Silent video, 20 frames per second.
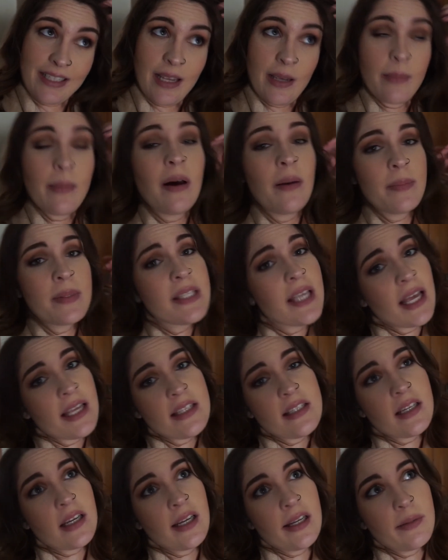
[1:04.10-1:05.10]
I'm
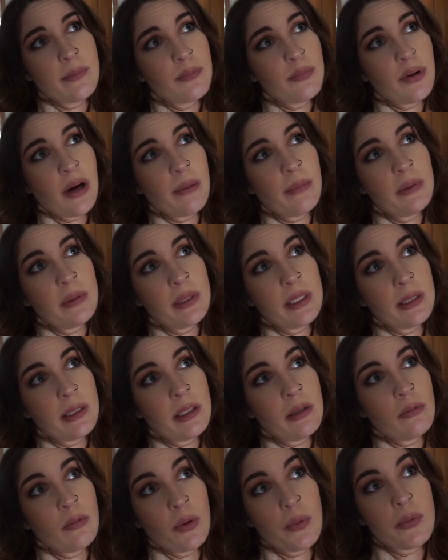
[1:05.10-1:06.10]
obsessed and probably
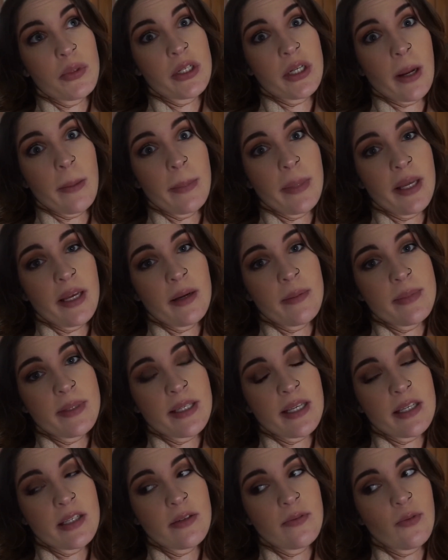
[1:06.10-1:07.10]
won't stop being
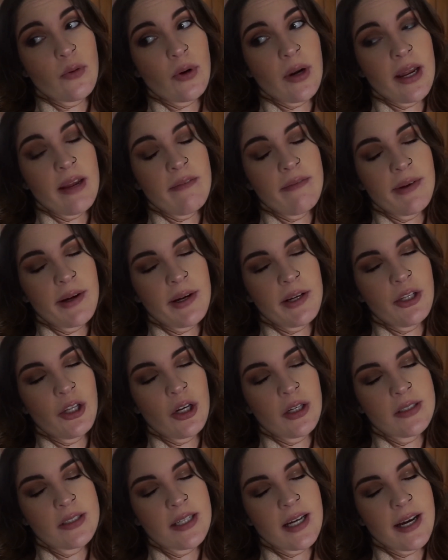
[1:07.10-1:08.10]
obsessed for a very
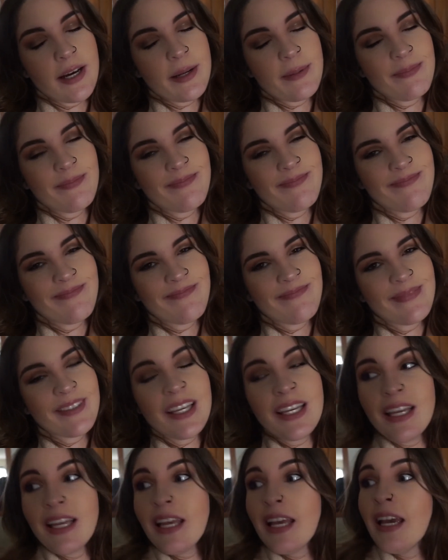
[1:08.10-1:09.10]
long time.
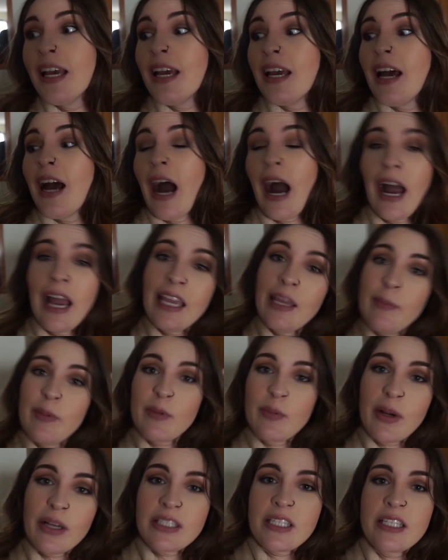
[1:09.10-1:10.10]
I am in the
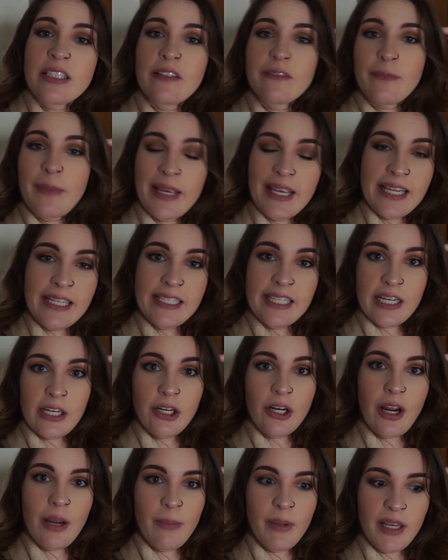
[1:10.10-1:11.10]
process of making
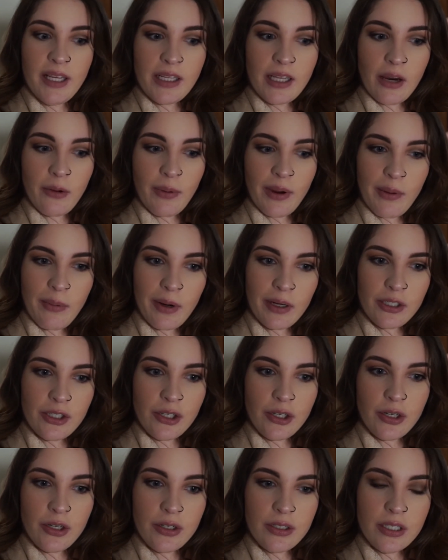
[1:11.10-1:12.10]
dinner. I'm making that Weight
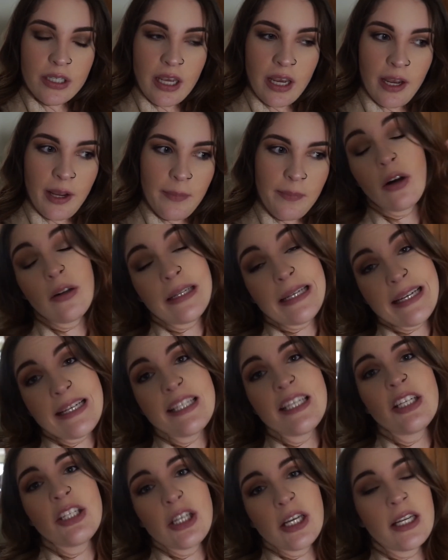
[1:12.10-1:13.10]
Watchers um,
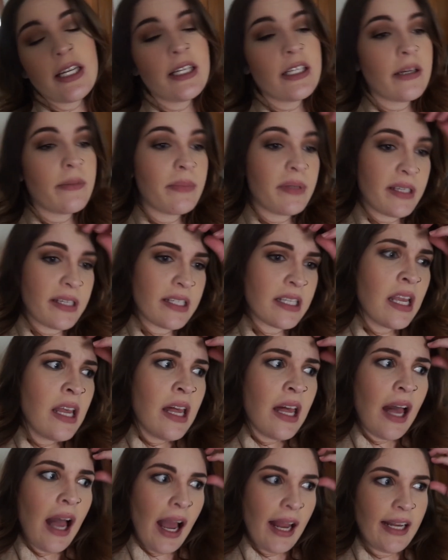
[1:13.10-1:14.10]
easy chicken and dumplings.
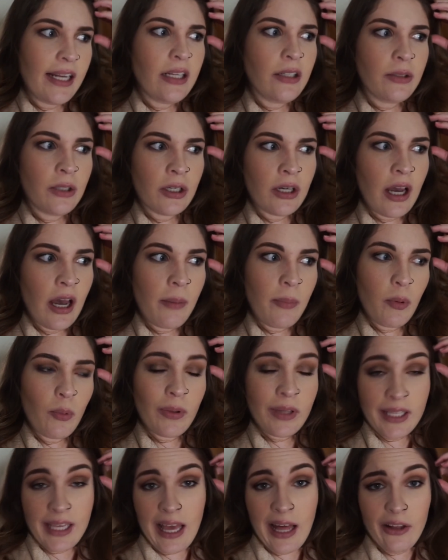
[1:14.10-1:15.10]
I need to look up
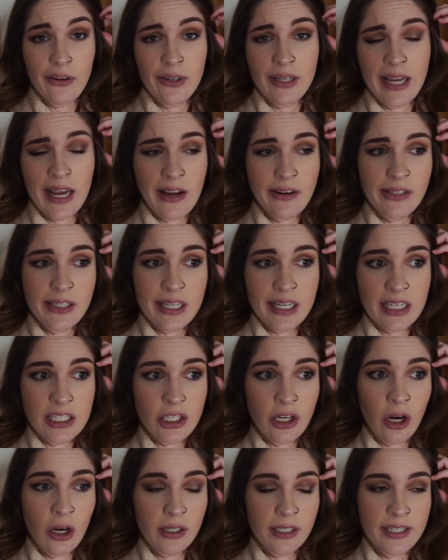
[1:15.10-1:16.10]
what the calorie count is
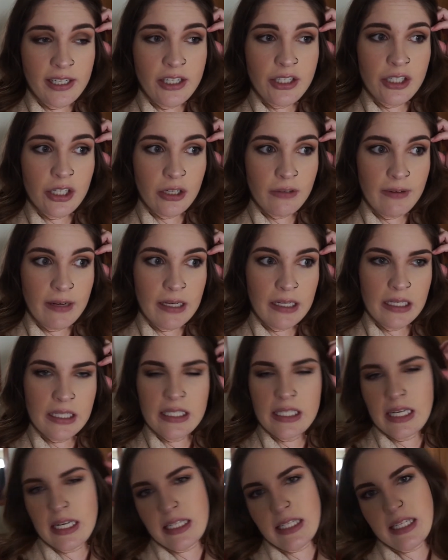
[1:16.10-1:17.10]
on a serving because
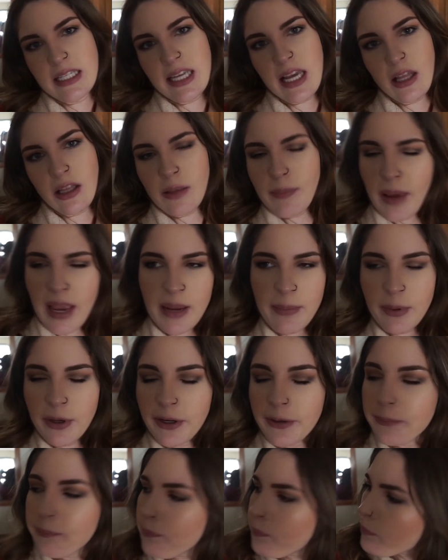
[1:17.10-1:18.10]
it doesn't say on the paper.